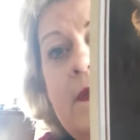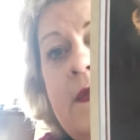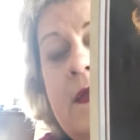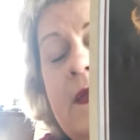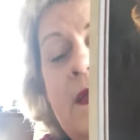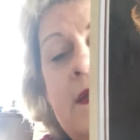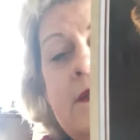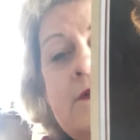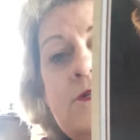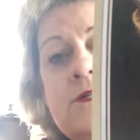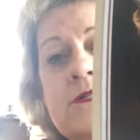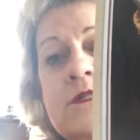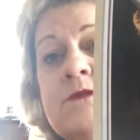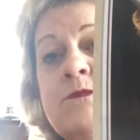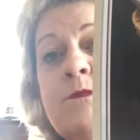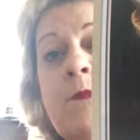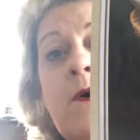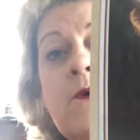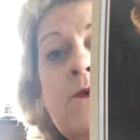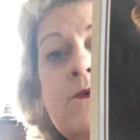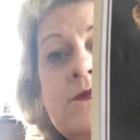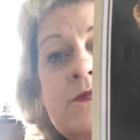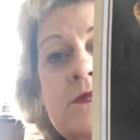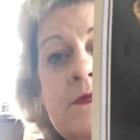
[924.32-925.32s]
it just
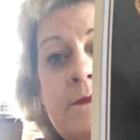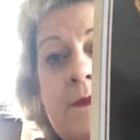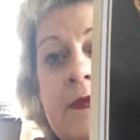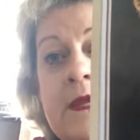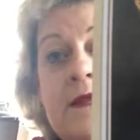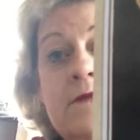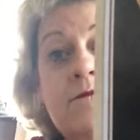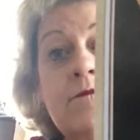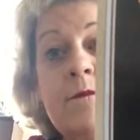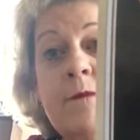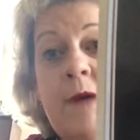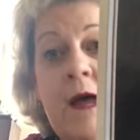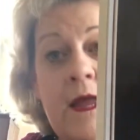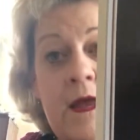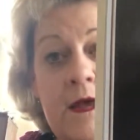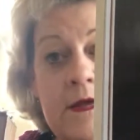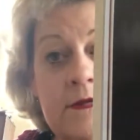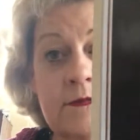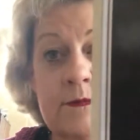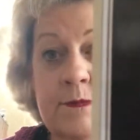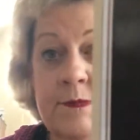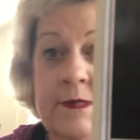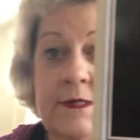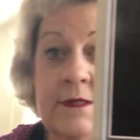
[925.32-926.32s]
spoke to me, my
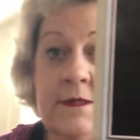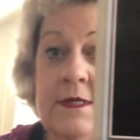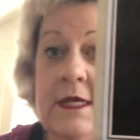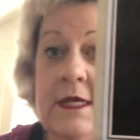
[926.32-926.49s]
husband.